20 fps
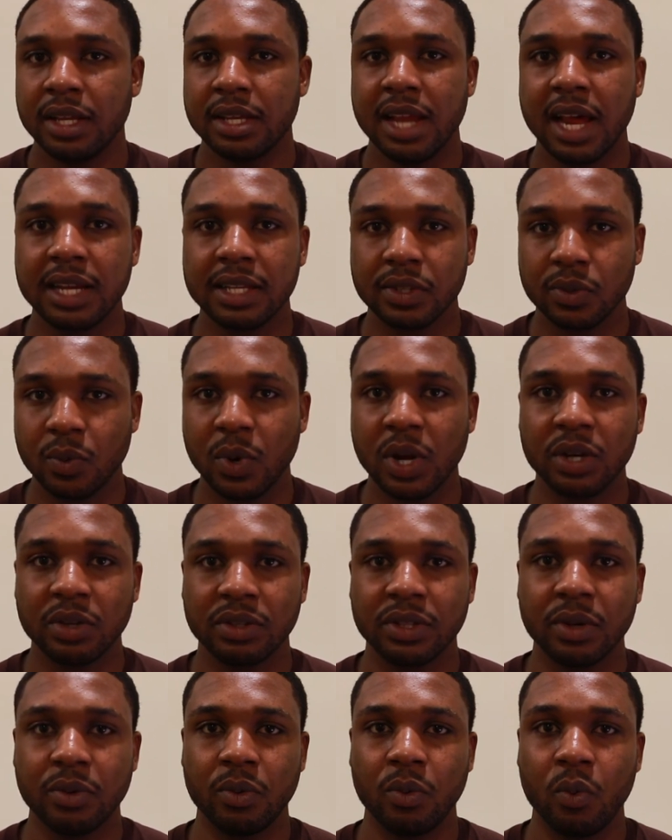That is one
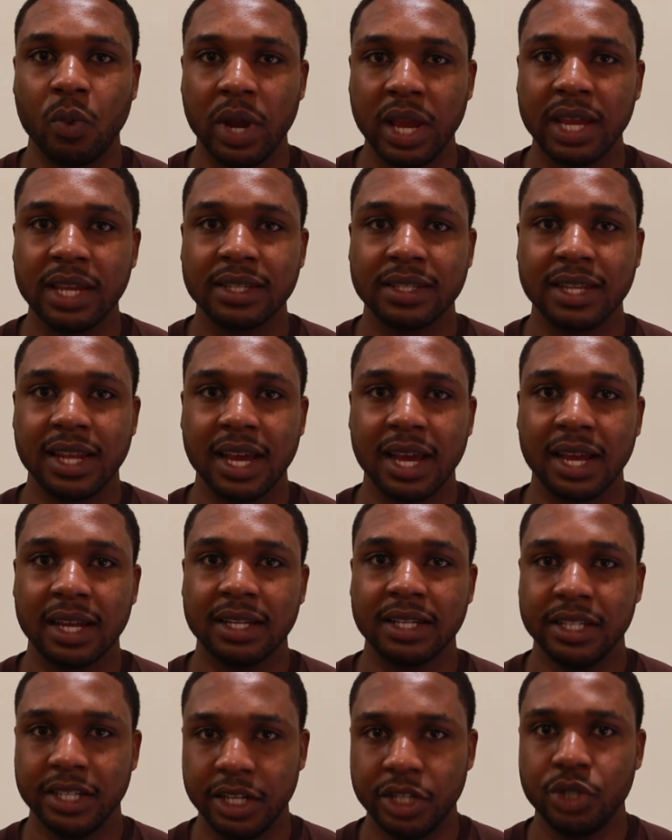of the ways
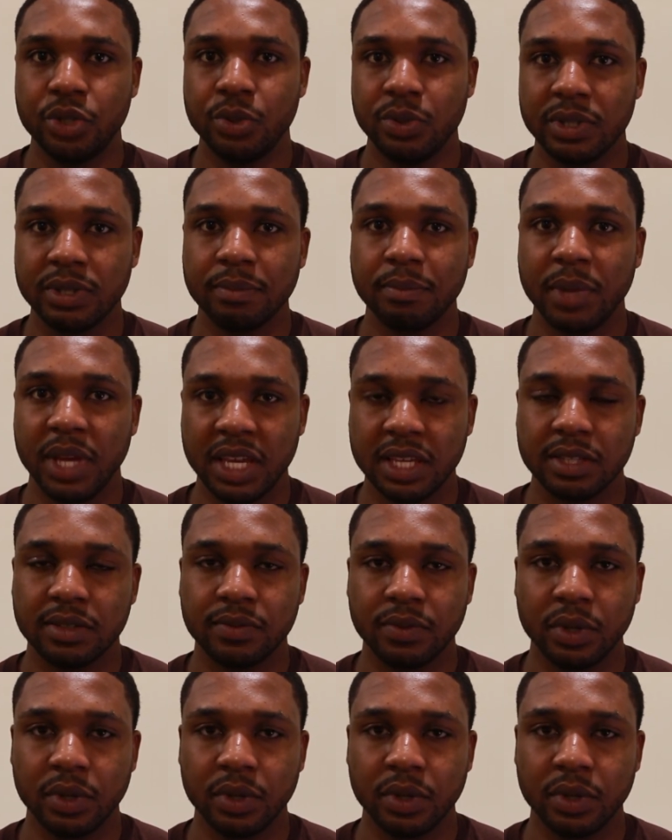that they choose a base